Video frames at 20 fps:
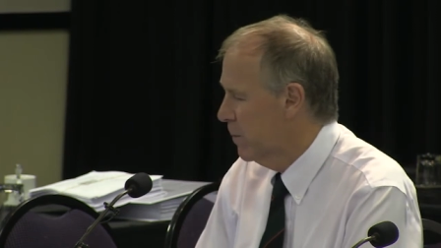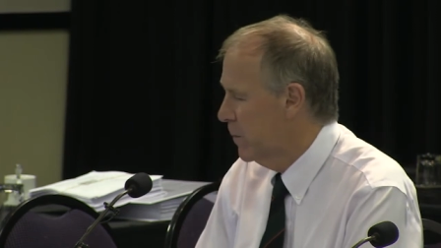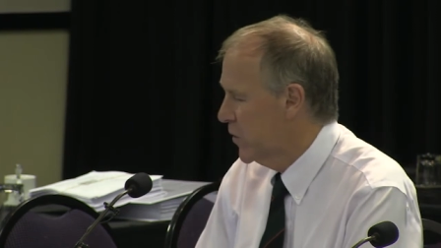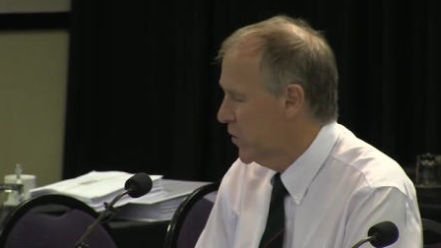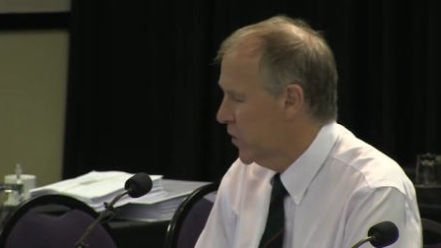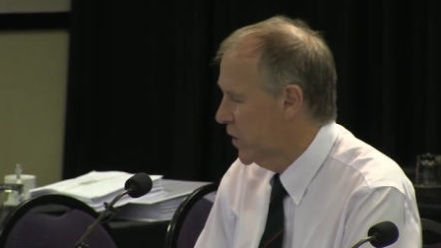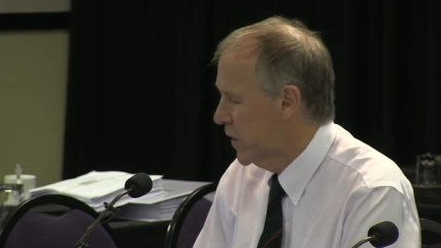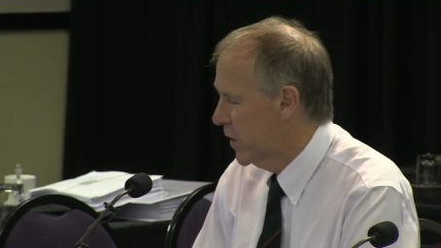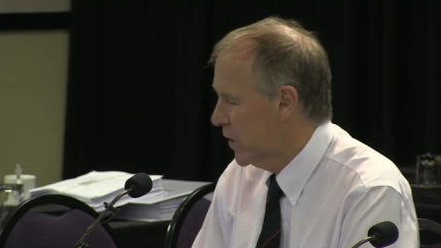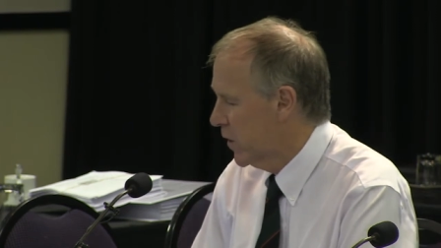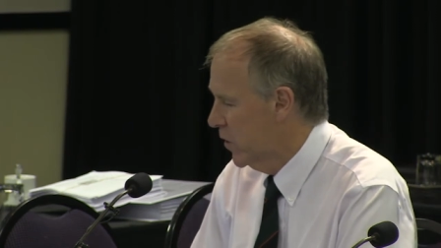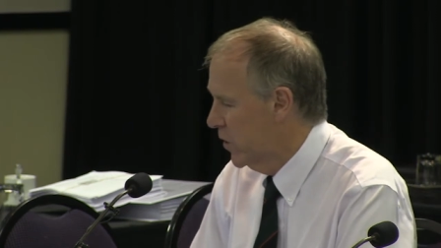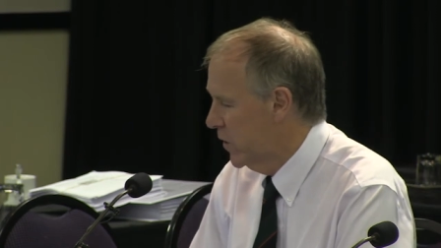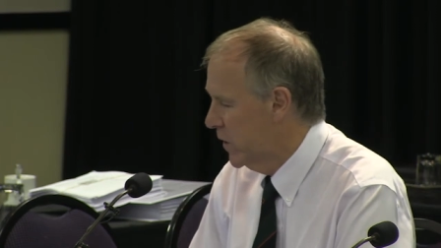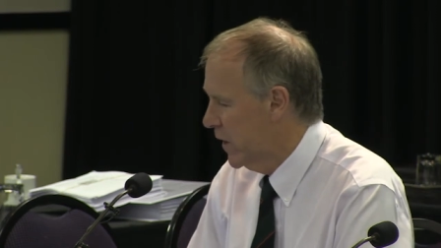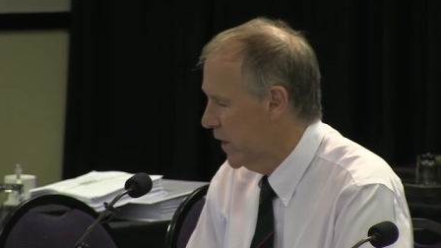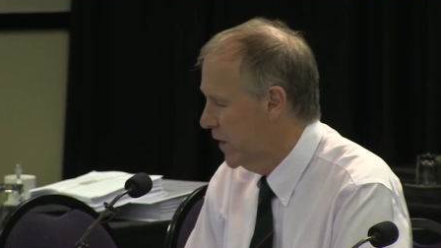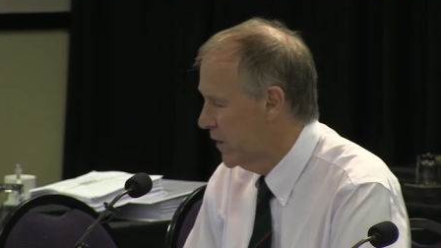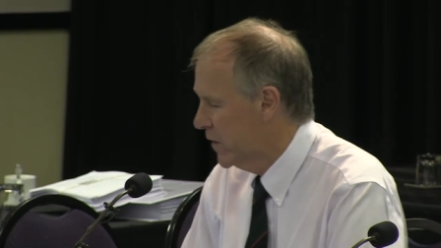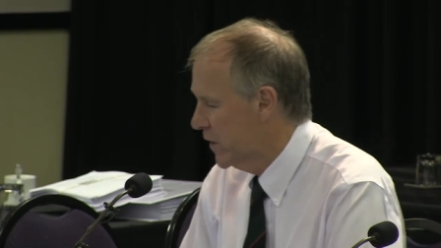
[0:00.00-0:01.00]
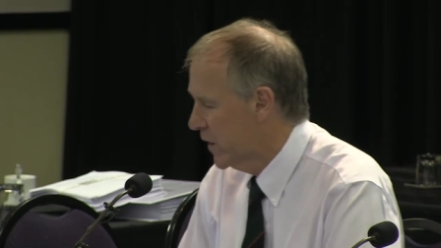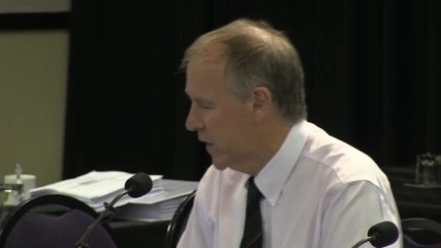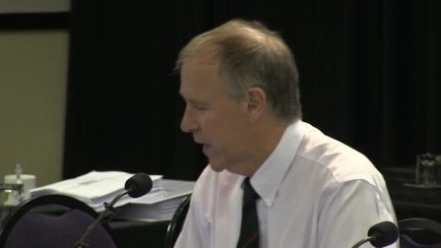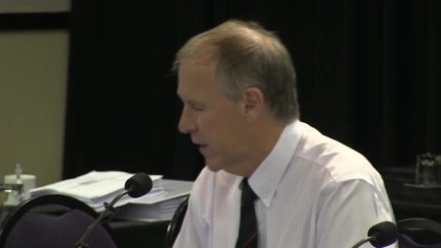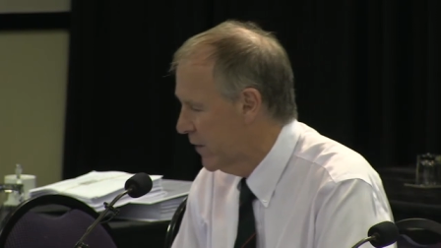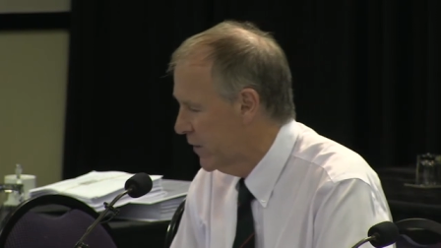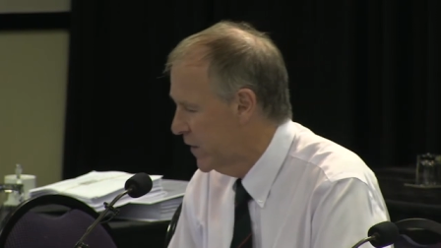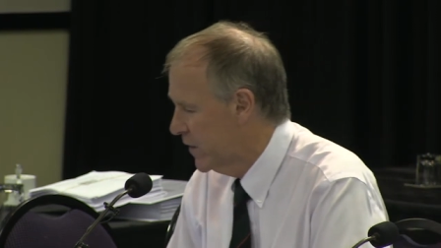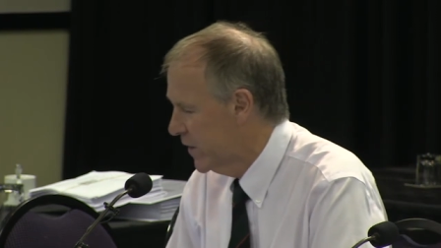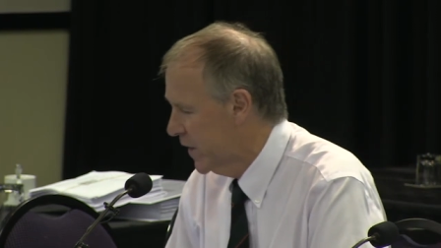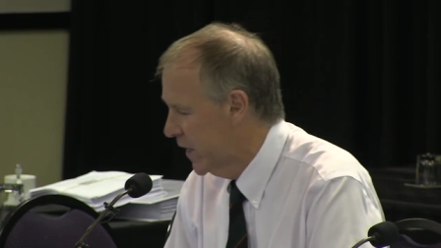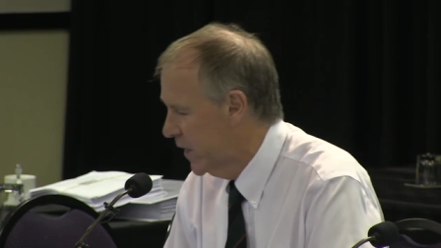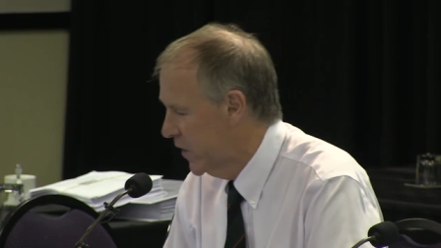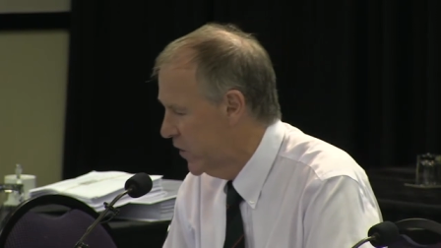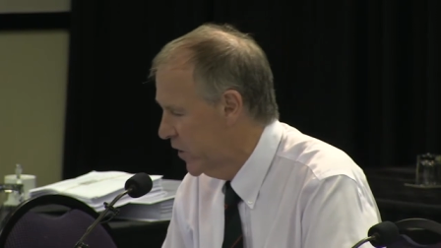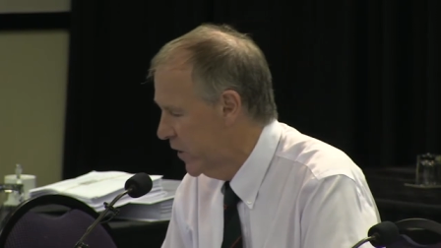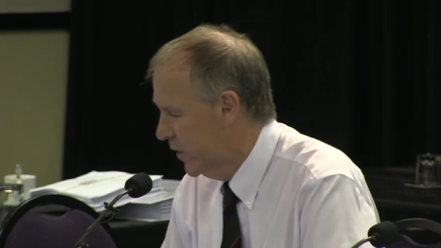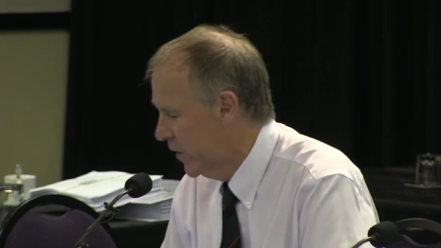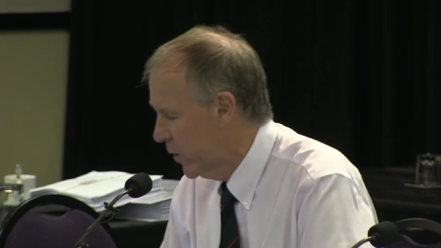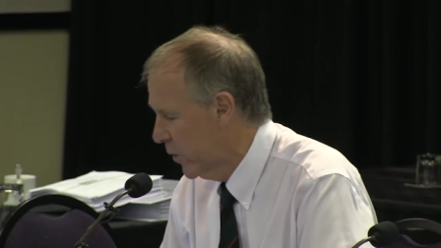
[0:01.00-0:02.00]
maternal glucose to cover its
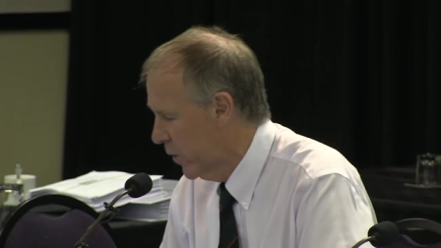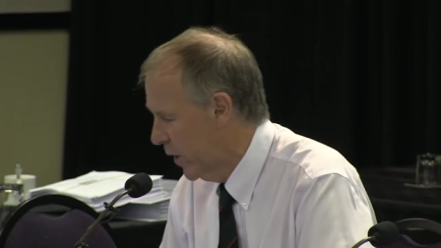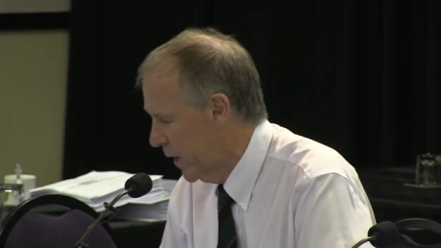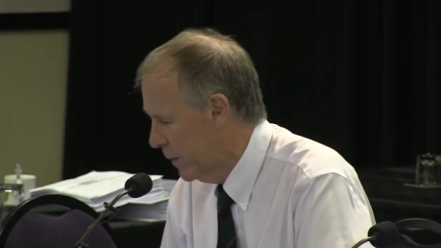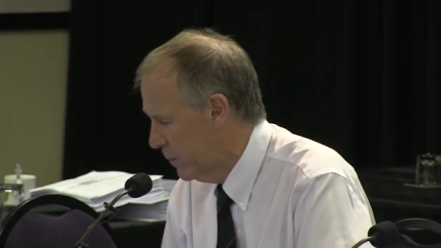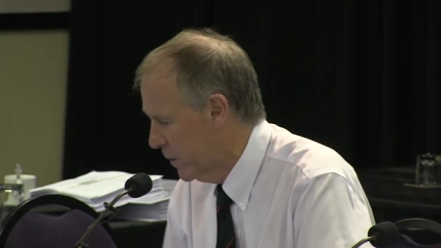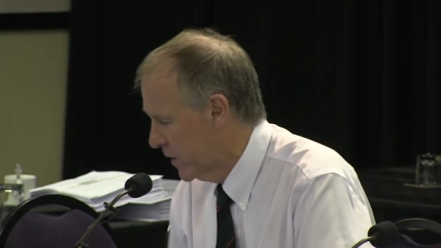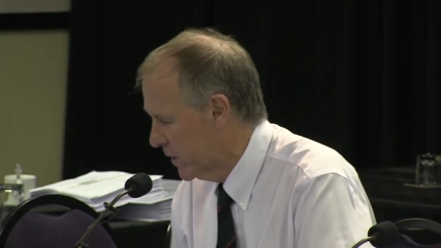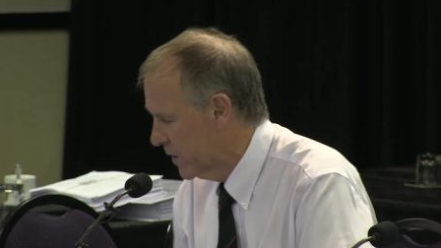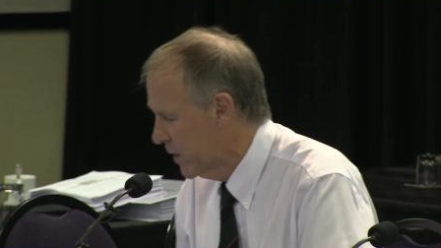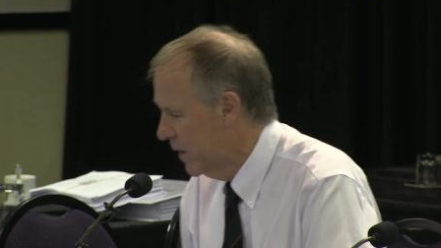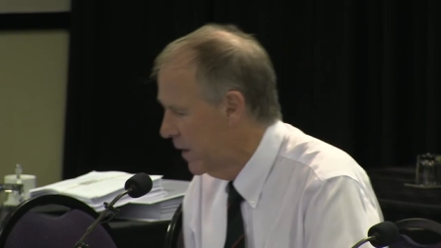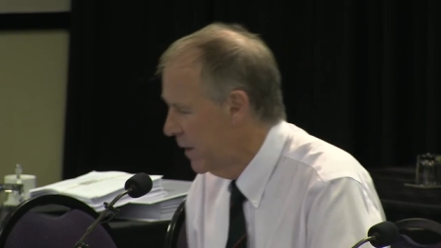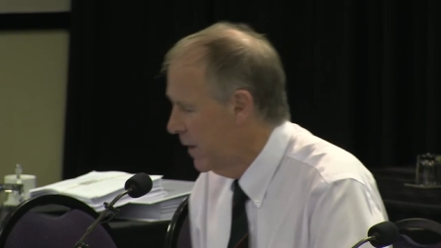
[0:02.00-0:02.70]
energy requirements.